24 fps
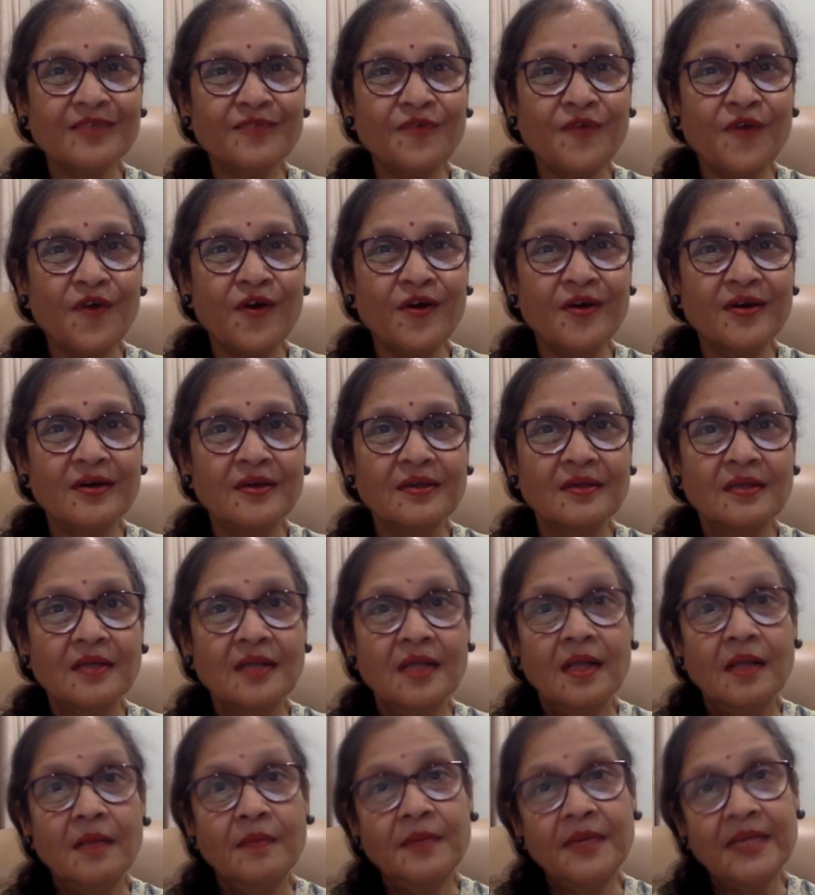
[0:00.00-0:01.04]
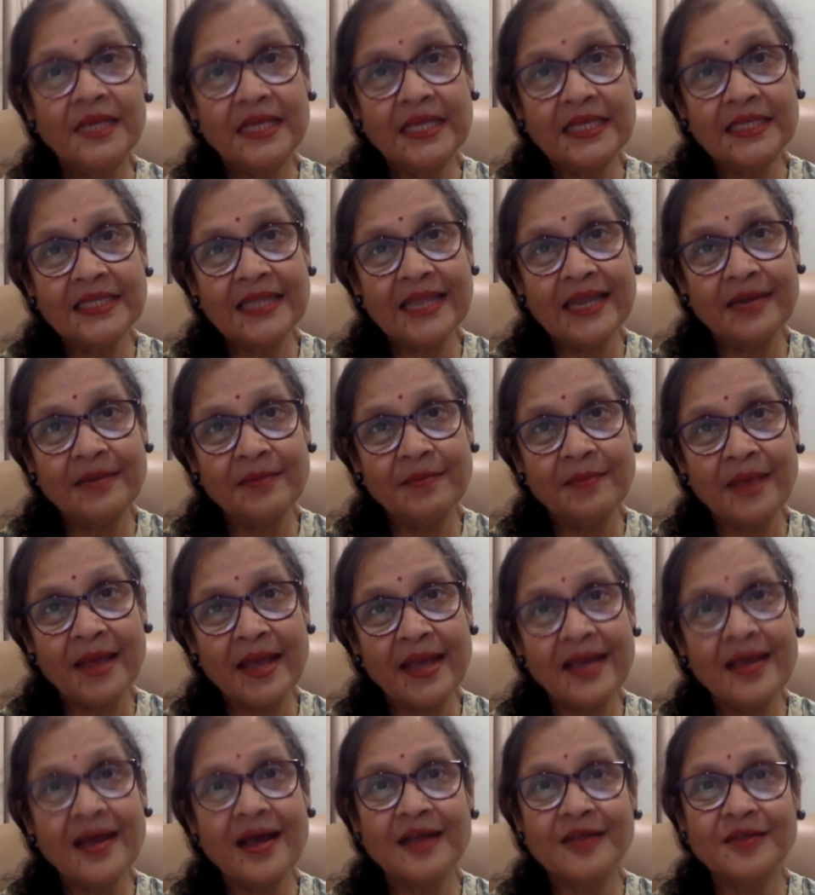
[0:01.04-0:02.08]
for? Please let
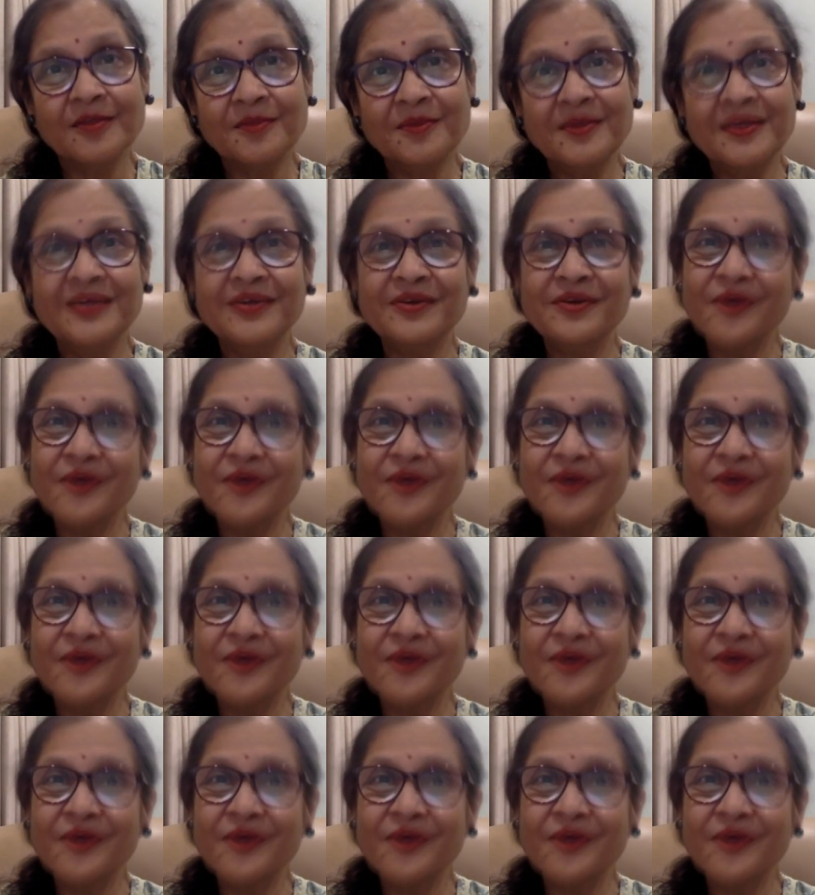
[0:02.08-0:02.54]
my husband